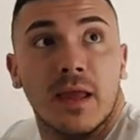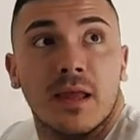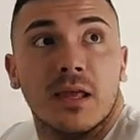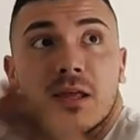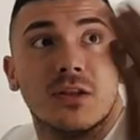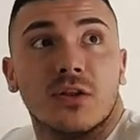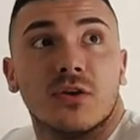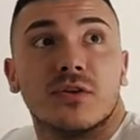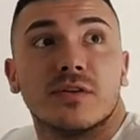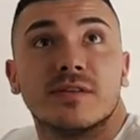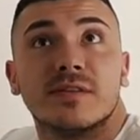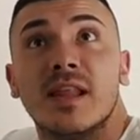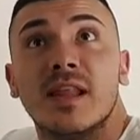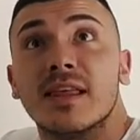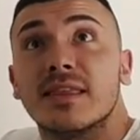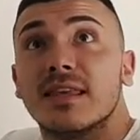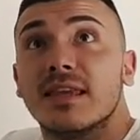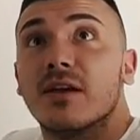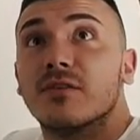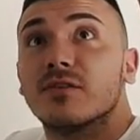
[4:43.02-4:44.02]
There's
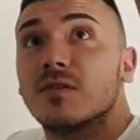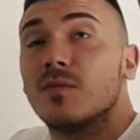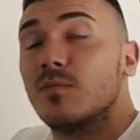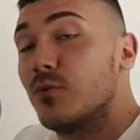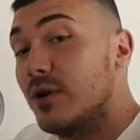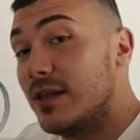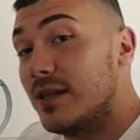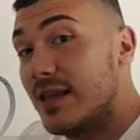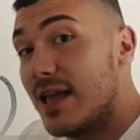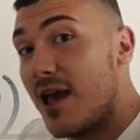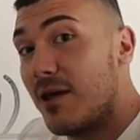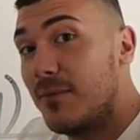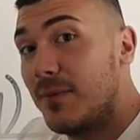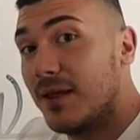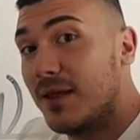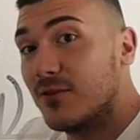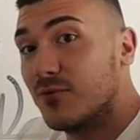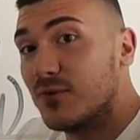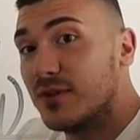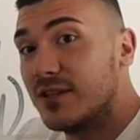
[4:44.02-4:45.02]
nothing else to bring down
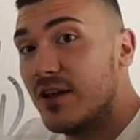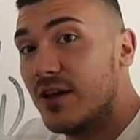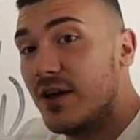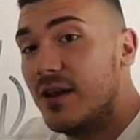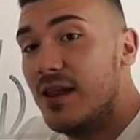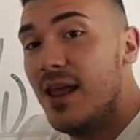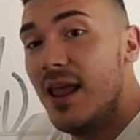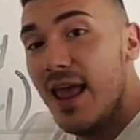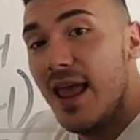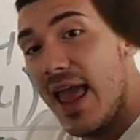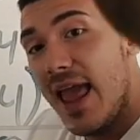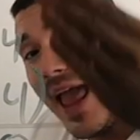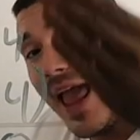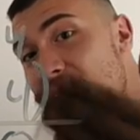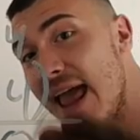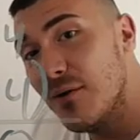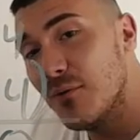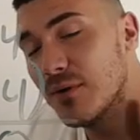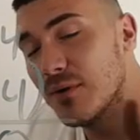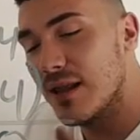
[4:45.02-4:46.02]
because we're done,
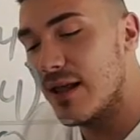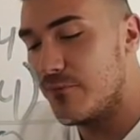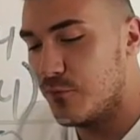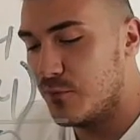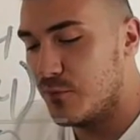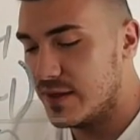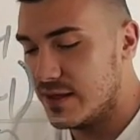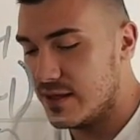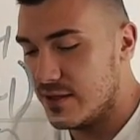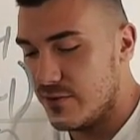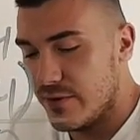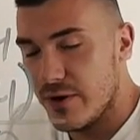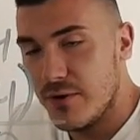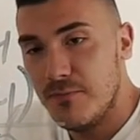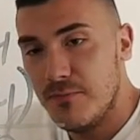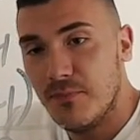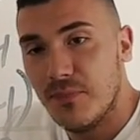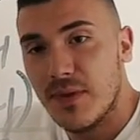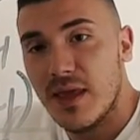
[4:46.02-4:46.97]
and we're left with 0.